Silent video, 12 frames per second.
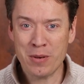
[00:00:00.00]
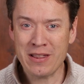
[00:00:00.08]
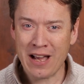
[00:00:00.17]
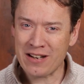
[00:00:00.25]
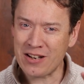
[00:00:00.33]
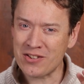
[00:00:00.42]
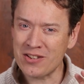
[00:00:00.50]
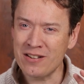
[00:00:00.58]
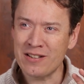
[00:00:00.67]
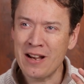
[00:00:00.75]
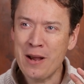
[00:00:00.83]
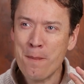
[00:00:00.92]
But that
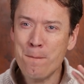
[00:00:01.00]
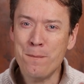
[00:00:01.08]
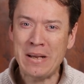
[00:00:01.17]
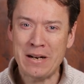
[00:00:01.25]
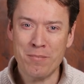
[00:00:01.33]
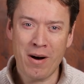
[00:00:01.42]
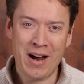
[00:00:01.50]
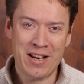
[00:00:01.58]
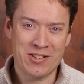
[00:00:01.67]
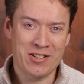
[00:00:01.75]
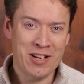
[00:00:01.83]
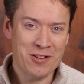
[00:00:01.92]
doesn't
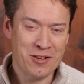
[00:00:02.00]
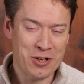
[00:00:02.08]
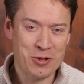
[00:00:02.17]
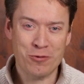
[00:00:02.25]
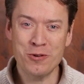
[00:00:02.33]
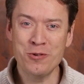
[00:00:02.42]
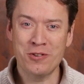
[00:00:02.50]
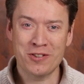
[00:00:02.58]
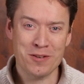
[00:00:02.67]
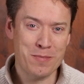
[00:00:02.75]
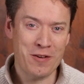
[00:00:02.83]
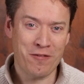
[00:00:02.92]
minimize the
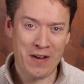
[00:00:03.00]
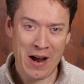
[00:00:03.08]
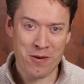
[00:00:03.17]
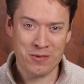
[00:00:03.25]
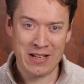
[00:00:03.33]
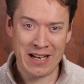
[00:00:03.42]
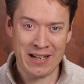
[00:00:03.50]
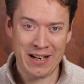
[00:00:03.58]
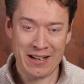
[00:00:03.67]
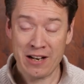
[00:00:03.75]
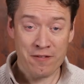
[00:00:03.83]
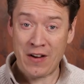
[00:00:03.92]
truth to be found in
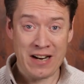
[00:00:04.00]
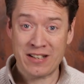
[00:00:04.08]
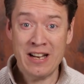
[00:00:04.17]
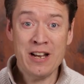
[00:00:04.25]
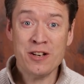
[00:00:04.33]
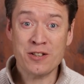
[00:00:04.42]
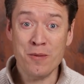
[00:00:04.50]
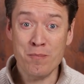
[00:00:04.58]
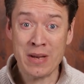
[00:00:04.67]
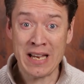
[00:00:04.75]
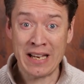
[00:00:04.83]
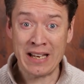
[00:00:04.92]
it. In fact, to
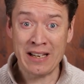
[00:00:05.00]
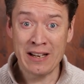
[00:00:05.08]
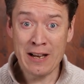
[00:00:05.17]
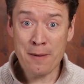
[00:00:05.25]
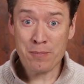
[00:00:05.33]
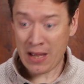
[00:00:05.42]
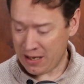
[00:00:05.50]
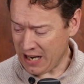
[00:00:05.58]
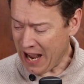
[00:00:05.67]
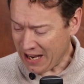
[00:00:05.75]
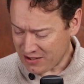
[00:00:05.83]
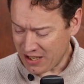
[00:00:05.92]
me,
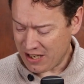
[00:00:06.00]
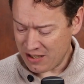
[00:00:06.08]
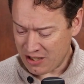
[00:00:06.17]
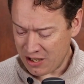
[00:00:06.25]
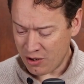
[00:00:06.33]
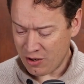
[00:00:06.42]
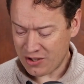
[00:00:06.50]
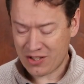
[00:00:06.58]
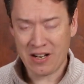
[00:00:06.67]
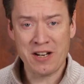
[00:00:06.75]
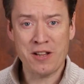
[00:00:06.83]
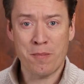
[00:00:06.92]
and as I continue to
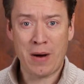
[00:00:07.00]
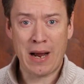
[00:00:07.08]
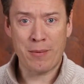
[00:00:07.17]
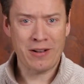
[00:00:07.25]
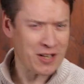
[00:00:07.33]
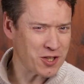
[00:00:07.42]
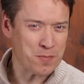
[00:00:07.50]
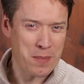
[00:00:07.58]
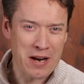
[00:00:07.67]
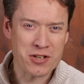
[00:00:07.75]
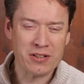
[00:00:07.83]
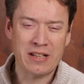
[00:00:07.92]
study the Bible,
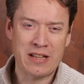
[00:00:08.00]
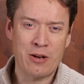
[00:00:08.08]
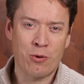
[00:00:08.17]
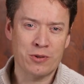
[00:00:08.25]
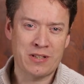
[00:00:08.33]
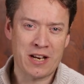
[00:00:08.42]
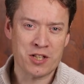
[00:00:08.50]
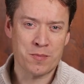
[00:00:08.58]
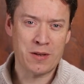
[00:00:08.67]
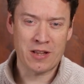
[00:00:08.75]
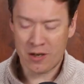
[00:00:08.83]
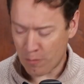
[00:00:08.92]
especially the Old
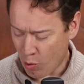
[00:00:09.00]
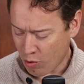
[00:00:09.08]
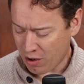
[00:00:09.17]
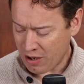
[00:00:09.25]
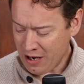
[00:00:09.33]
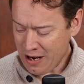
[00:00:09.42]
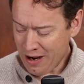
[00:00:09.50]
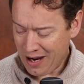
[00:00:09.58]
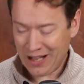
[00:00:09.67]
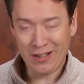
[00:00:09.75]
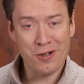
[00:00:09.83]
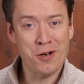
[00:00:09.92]
Testament, the more
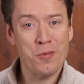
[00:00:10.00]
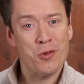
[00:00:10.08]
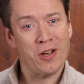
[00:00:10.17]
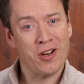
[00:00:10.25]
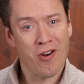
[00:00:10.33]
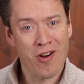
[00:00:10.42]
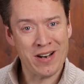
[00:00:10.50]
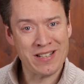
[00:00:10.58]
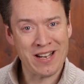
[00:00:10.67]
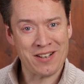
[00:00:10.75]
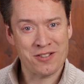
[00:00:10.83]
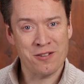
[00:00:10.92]
I learn about the
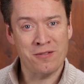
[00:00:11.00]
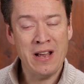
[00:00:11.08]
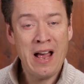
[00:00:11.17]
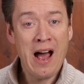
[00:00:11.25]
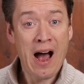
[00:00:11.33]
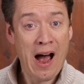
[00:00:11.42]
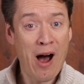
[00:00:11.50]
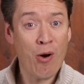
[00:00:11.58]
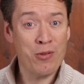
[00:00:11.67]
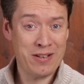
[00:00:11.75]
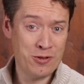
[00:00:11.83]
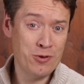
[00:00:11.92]
context of
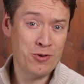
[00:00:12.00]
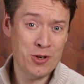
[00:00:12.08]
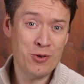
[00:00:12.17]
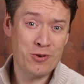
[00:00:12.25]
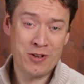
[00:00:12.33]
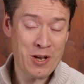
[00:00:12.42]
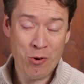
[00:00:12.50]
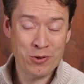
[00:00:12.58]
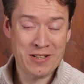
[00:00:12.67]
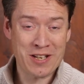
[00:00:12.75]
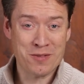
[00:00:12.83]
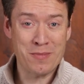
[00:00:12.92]
how the
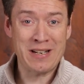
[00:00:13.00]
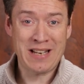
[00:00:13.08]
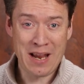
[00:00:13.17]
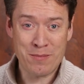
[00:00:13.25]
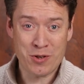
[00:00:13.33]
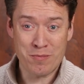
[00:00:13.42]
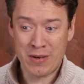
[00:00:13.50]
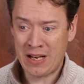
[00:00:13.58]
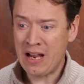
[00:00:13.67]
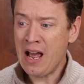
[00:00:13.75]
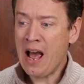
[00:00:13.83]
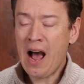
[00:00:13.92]
Old Testament came to
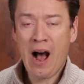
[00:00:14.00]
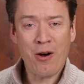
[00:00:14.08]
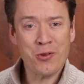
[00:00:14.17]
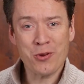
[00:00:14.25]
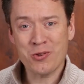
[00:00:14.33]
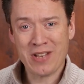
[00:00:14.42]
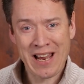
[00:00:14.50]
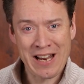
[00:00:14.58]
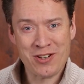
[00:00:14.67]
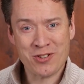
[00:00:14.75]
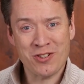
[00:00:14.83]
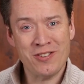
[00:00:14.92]
be, how those
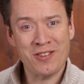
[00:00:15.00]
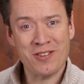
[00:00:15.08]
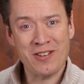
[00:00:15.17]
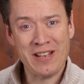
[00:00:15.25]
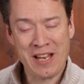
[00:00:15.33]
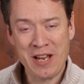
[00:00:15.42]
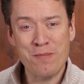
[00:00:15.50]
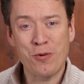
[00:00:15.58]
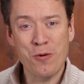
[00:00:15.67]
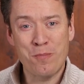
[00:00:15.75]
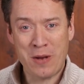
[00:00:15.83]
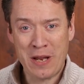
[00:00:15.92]
ancient Hebrew